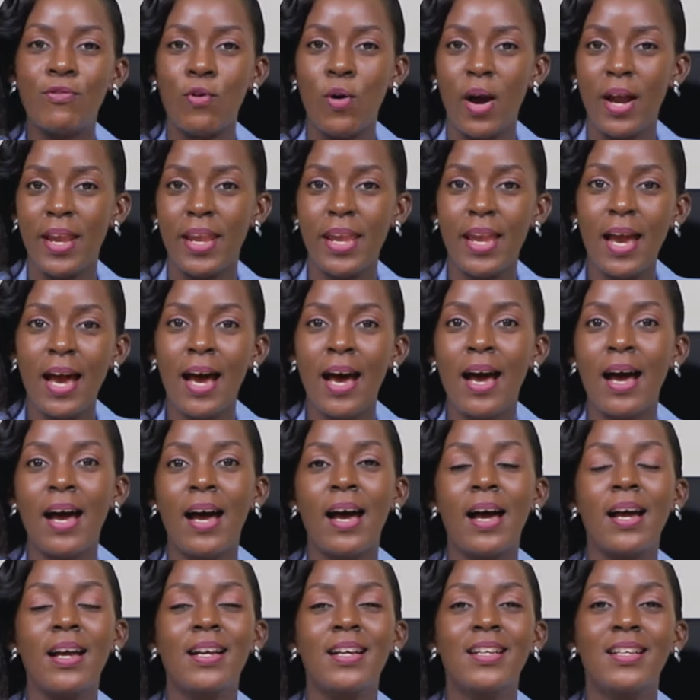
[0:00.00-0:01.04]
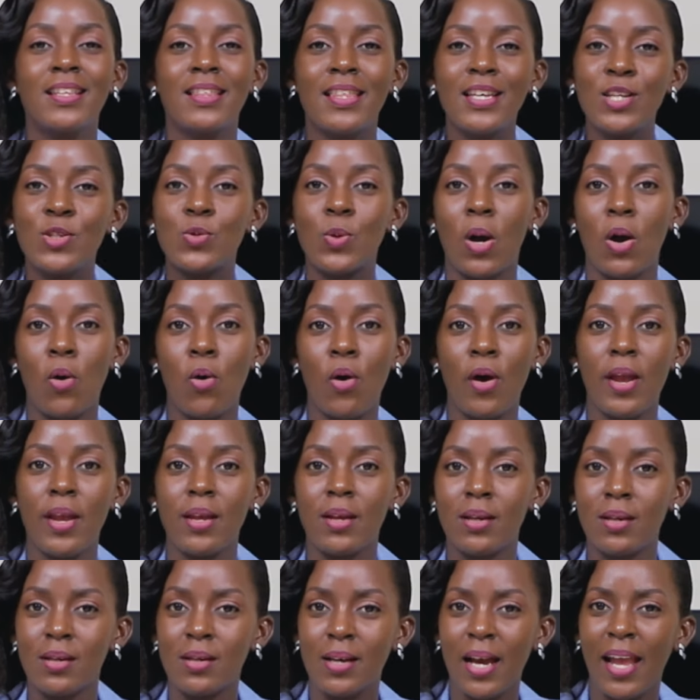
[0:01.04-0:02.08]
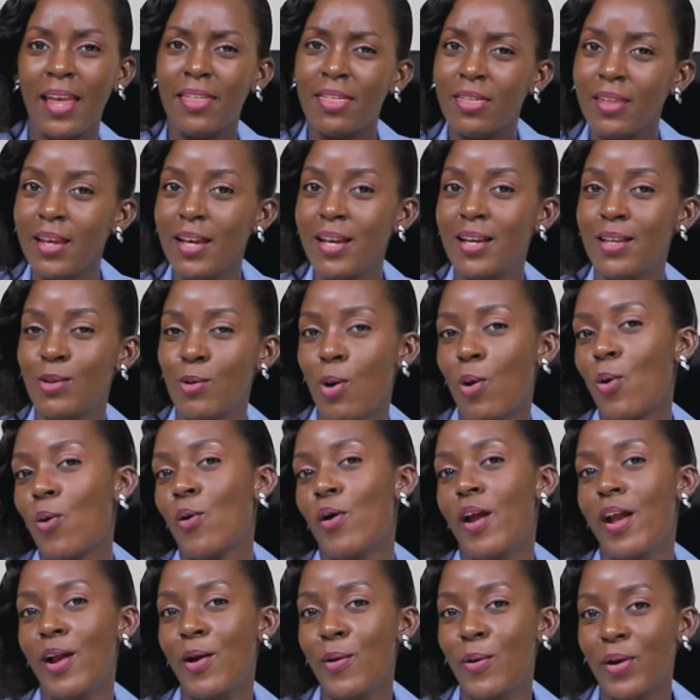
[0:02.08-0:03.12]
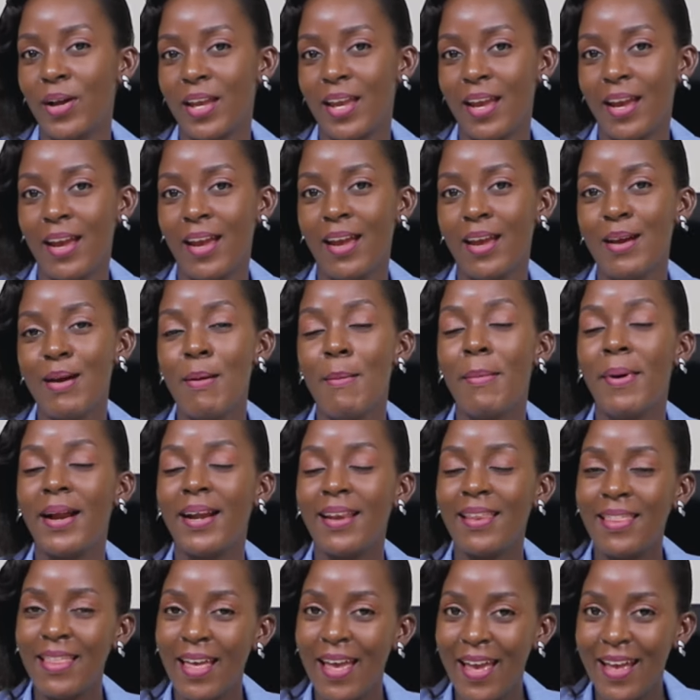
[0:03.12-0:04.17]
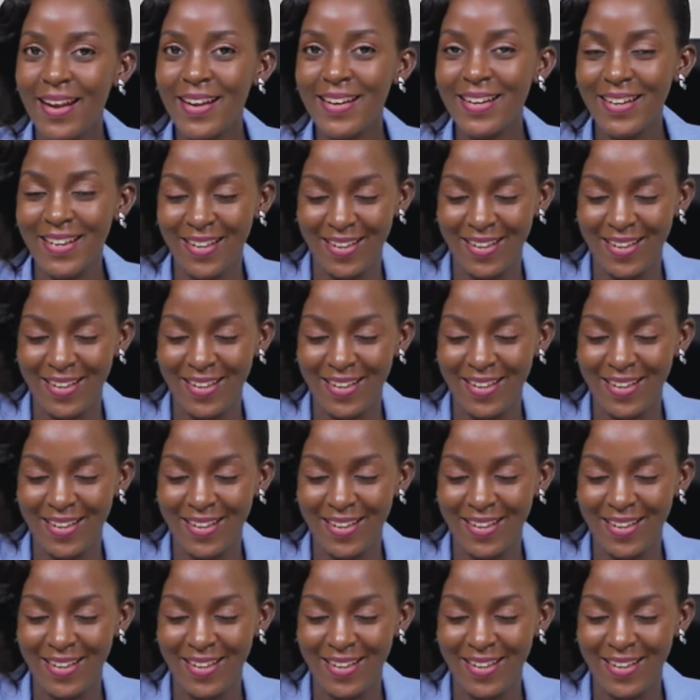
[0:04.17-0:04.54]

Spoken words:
for a year. Things were going, I think they were going okay. But then,